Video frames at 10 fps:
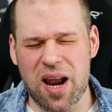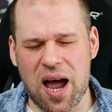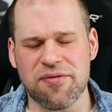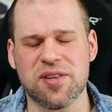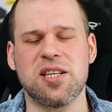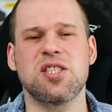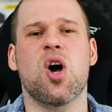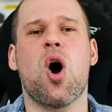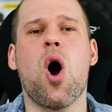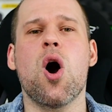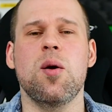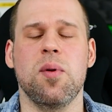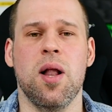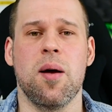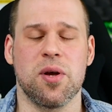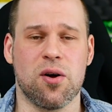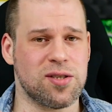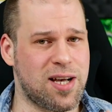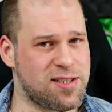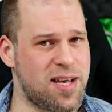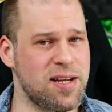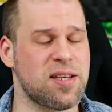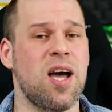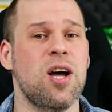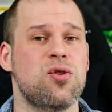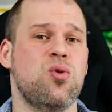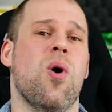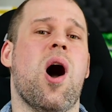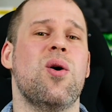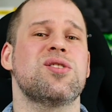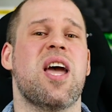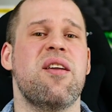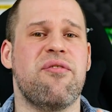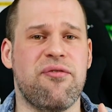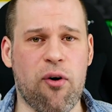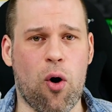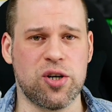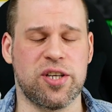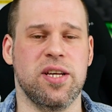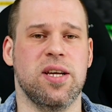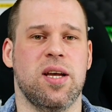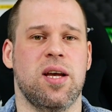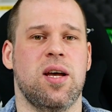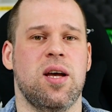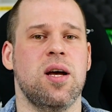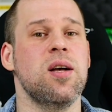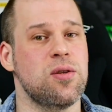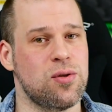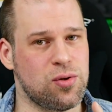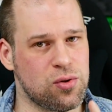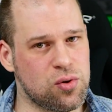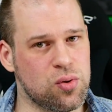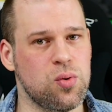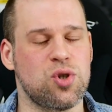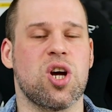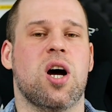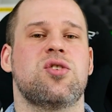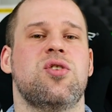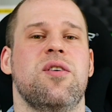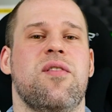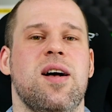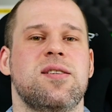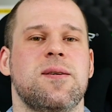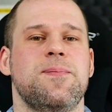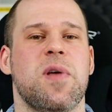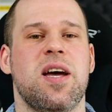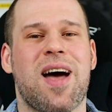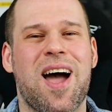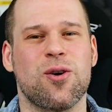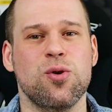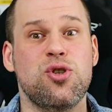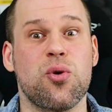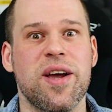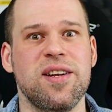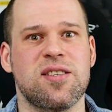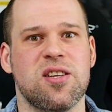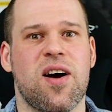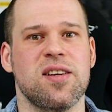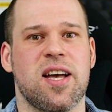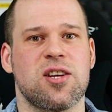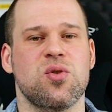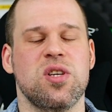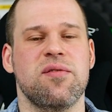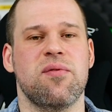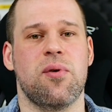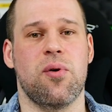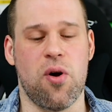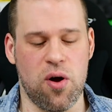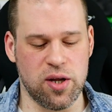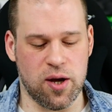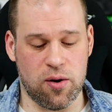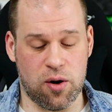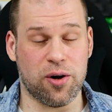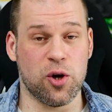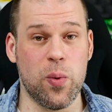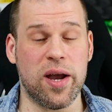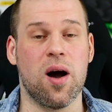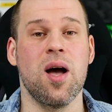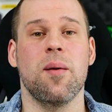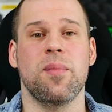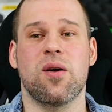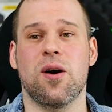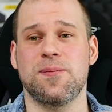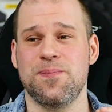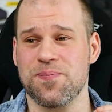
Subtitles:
life that is horrible, because I said it, 2 hours and 40 to charge the device. And I could drain this device actually even earlier or quicker, because